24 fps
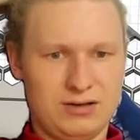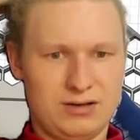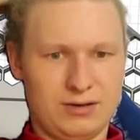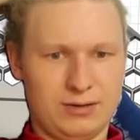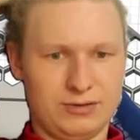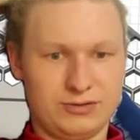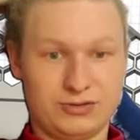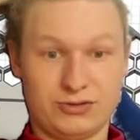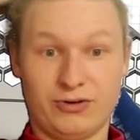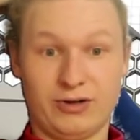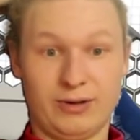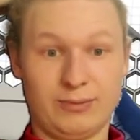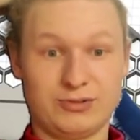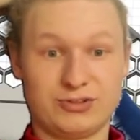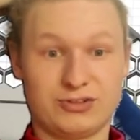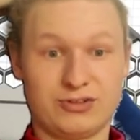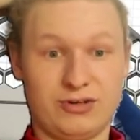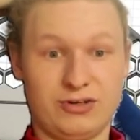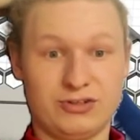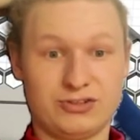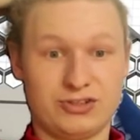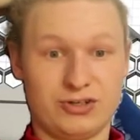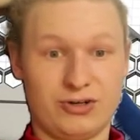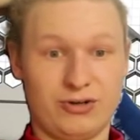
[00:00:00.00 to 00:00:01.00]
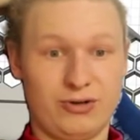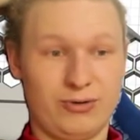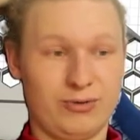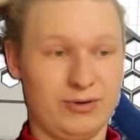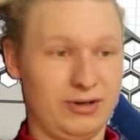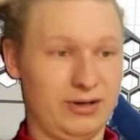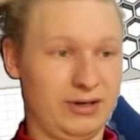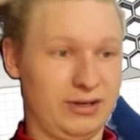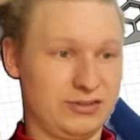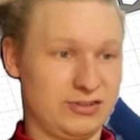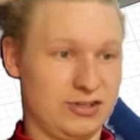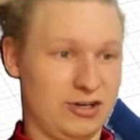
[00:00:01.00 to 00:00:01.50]
sorry, I'm just going to show you an
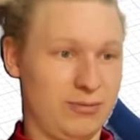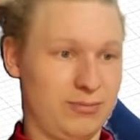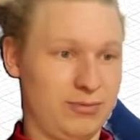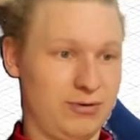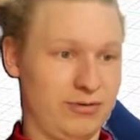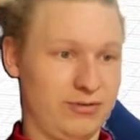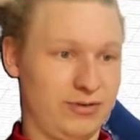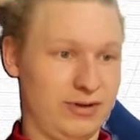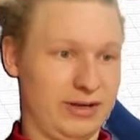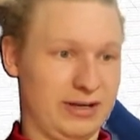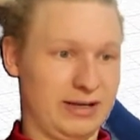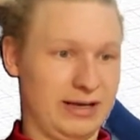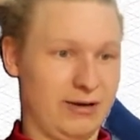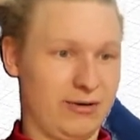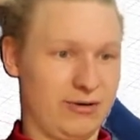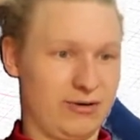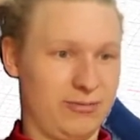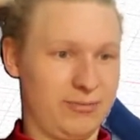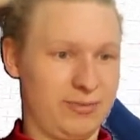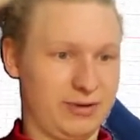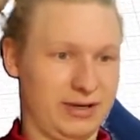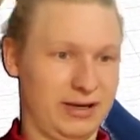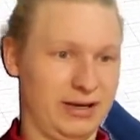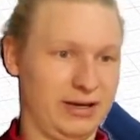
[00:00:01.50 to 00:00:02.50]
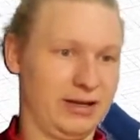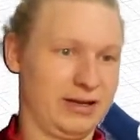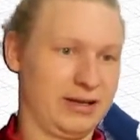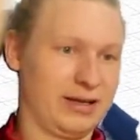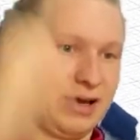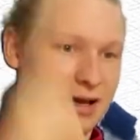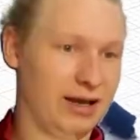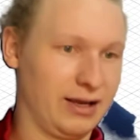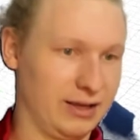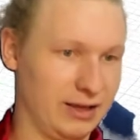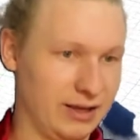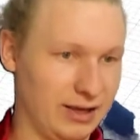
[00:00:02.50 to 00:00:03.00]
example of like how complicated it
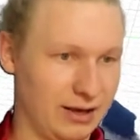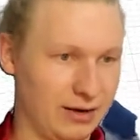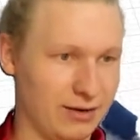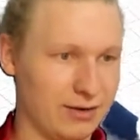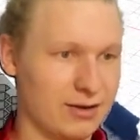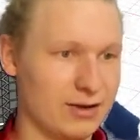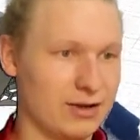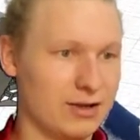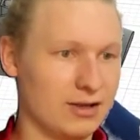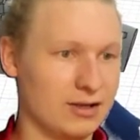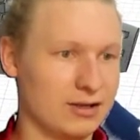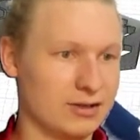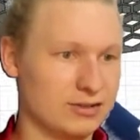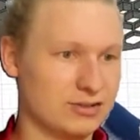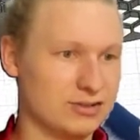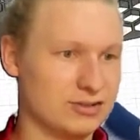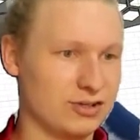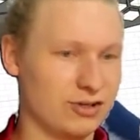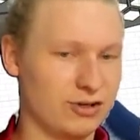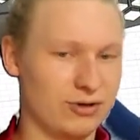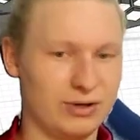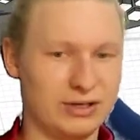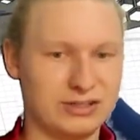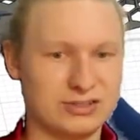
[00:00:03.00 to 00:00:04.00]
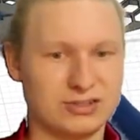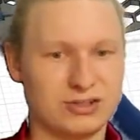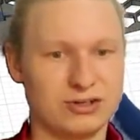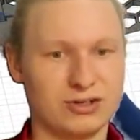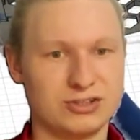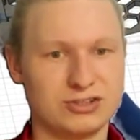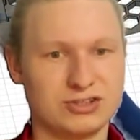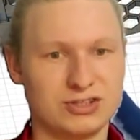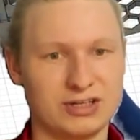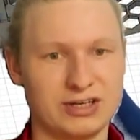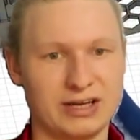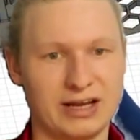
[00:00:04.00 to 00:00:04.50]
can get. So it's good
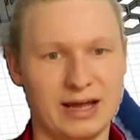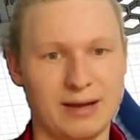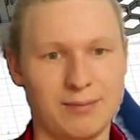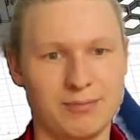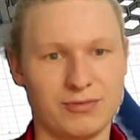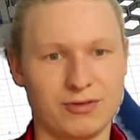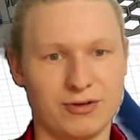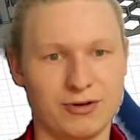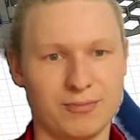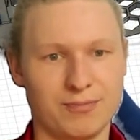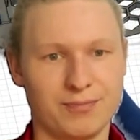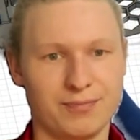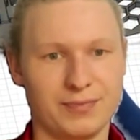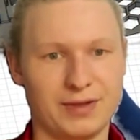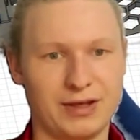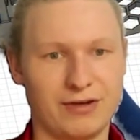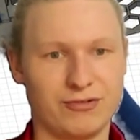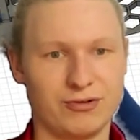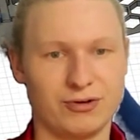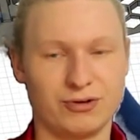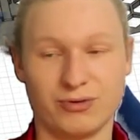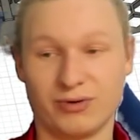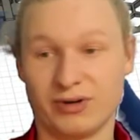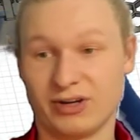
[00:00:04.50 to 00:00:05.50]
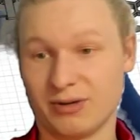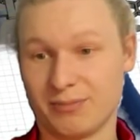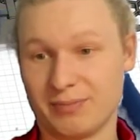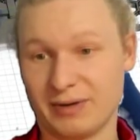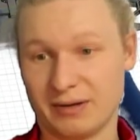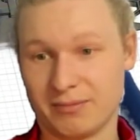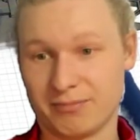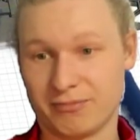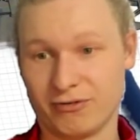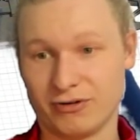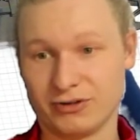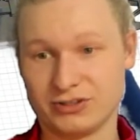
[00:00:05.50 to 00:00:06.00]
to name them if you're doing a big
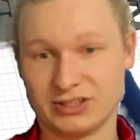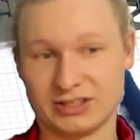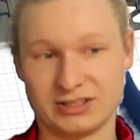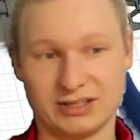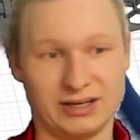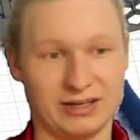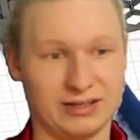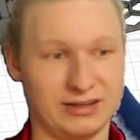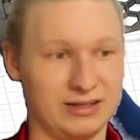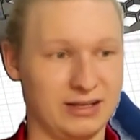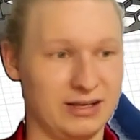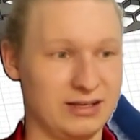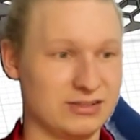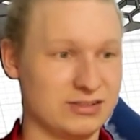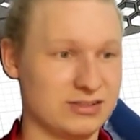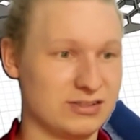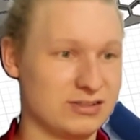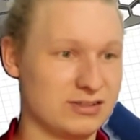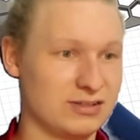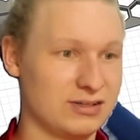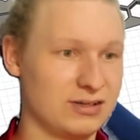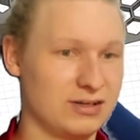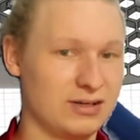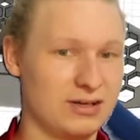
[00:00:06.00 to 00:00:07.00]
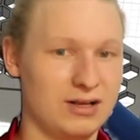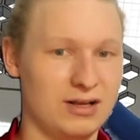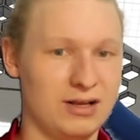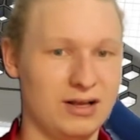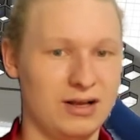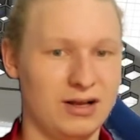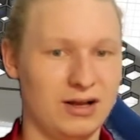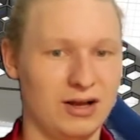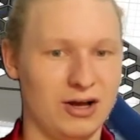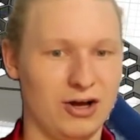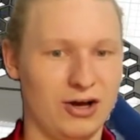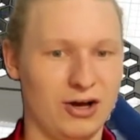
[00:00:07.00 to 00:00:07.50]
project like this.
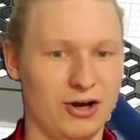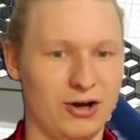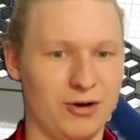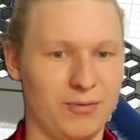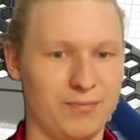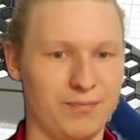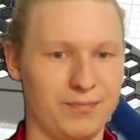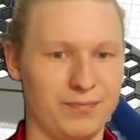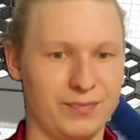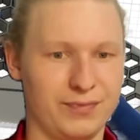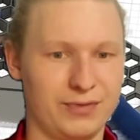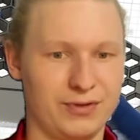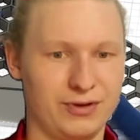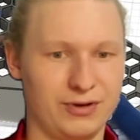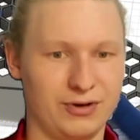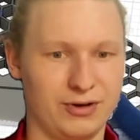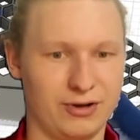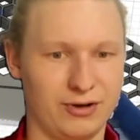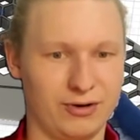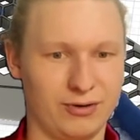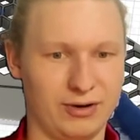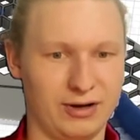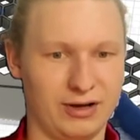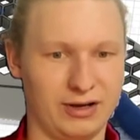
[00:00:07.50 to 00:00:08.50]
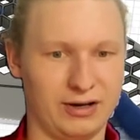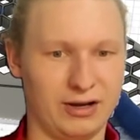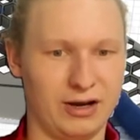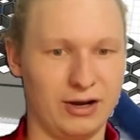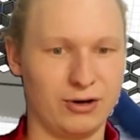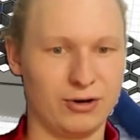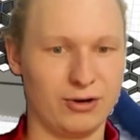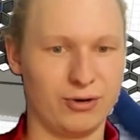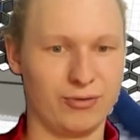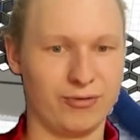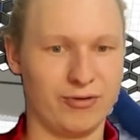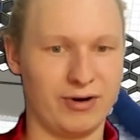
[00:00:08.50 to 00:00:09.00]
You know, I
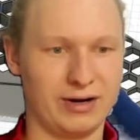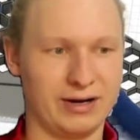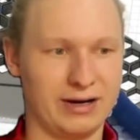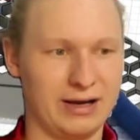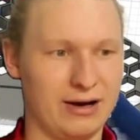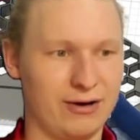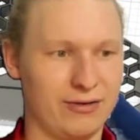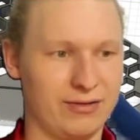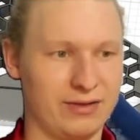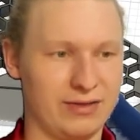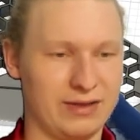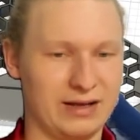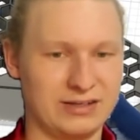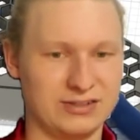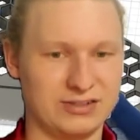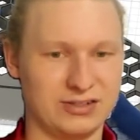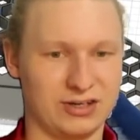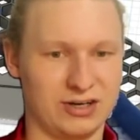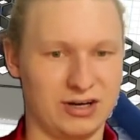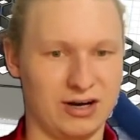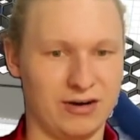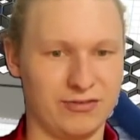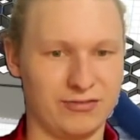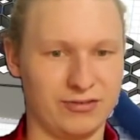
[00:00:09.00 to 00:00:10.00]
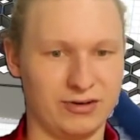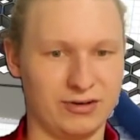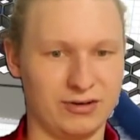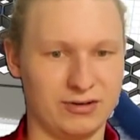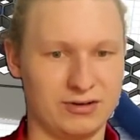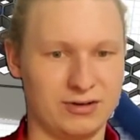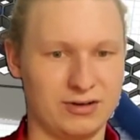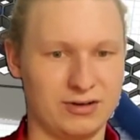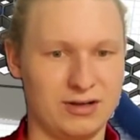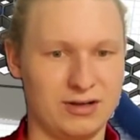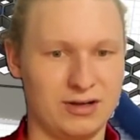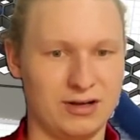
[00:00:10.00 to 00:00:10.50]
know right now that that's a cover.
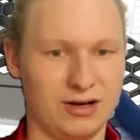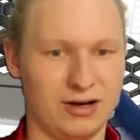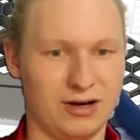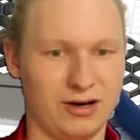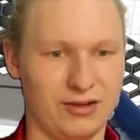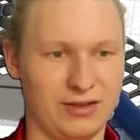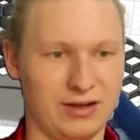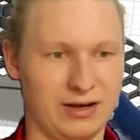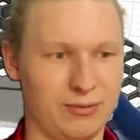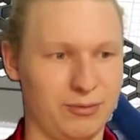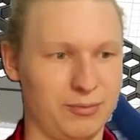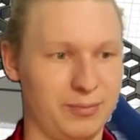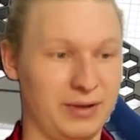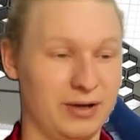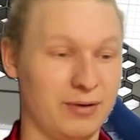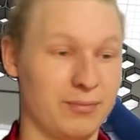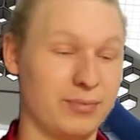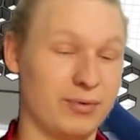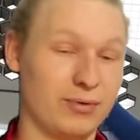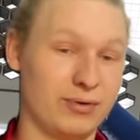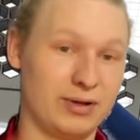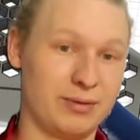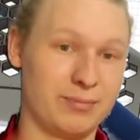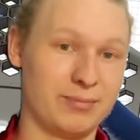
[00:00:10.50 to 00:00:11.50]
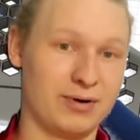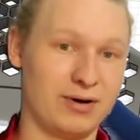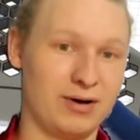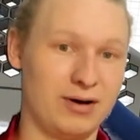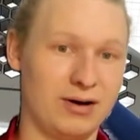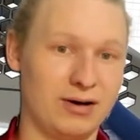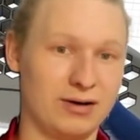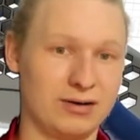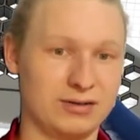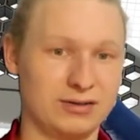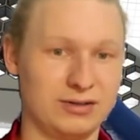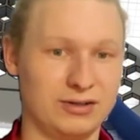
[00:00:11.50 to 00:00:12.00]
That will be a body
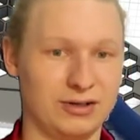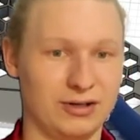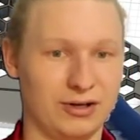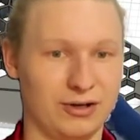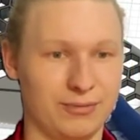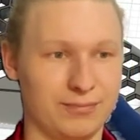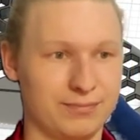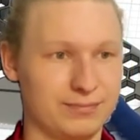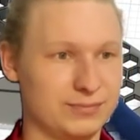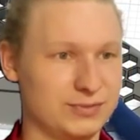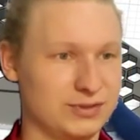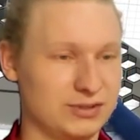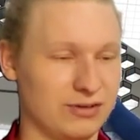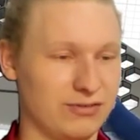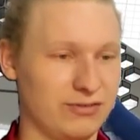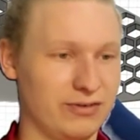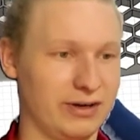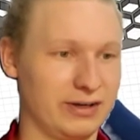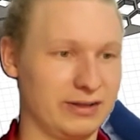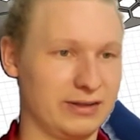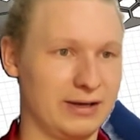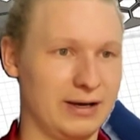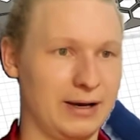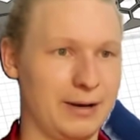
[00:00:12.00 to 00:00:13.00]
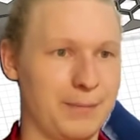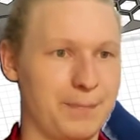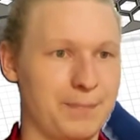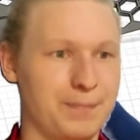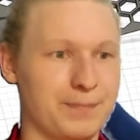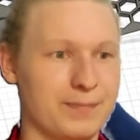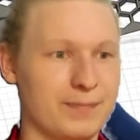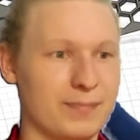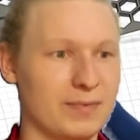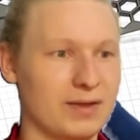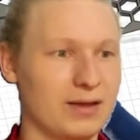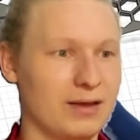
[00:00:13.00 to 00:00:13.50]
part, you know, stuff like
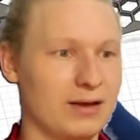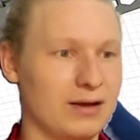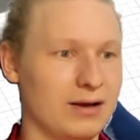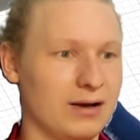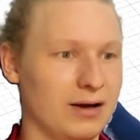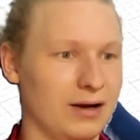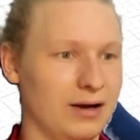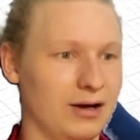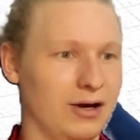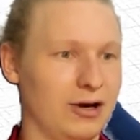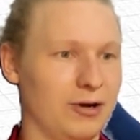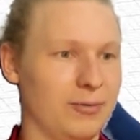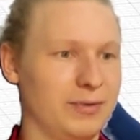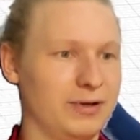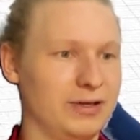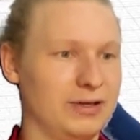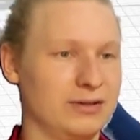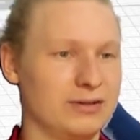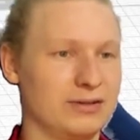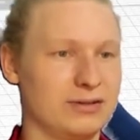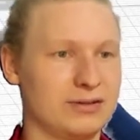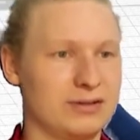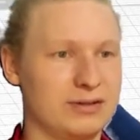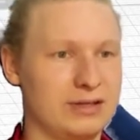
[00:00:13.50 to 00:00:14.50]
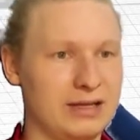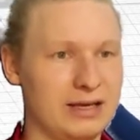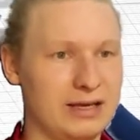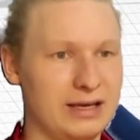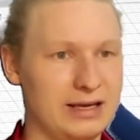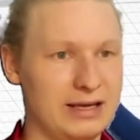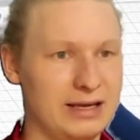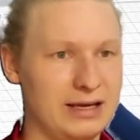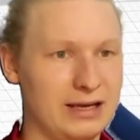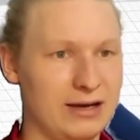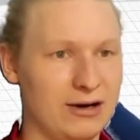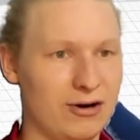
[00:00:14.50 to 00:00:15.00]
that.
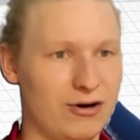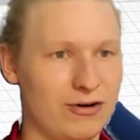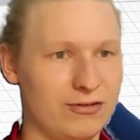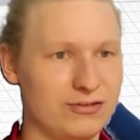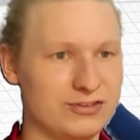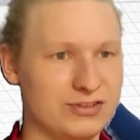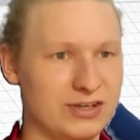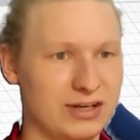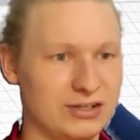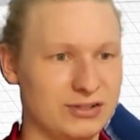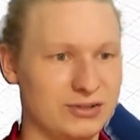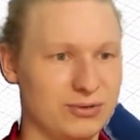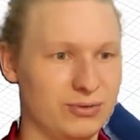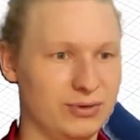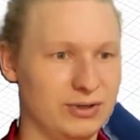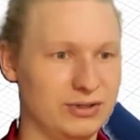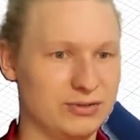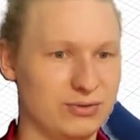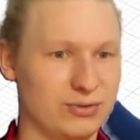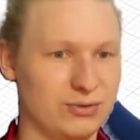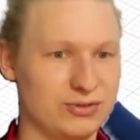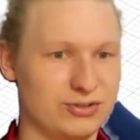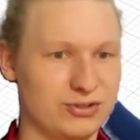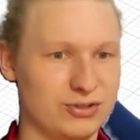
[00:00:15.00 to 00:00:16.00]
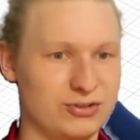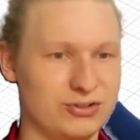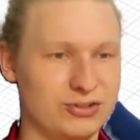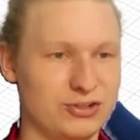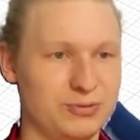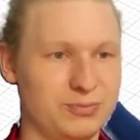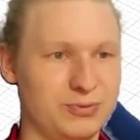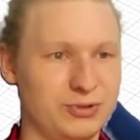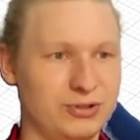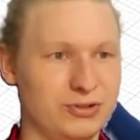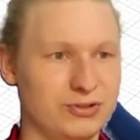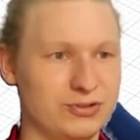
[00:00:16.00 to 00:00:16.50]
The offset tool is also
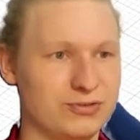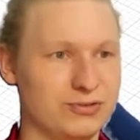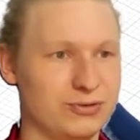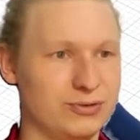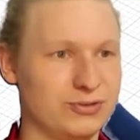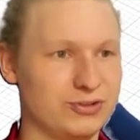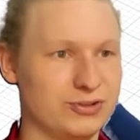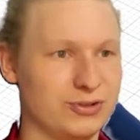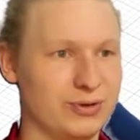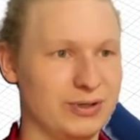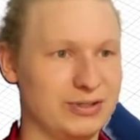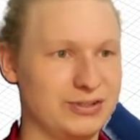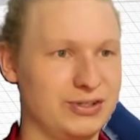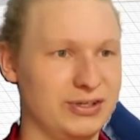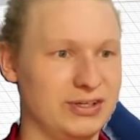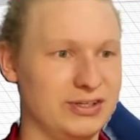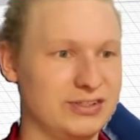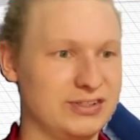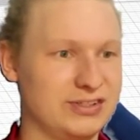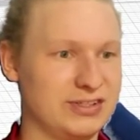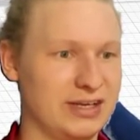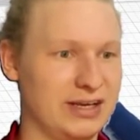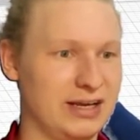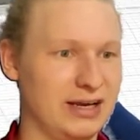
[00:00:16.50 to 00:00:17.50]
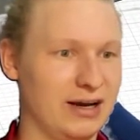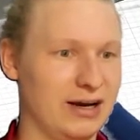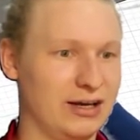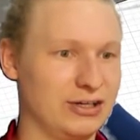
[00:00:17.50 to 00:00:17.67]
super useful. So as you can see, I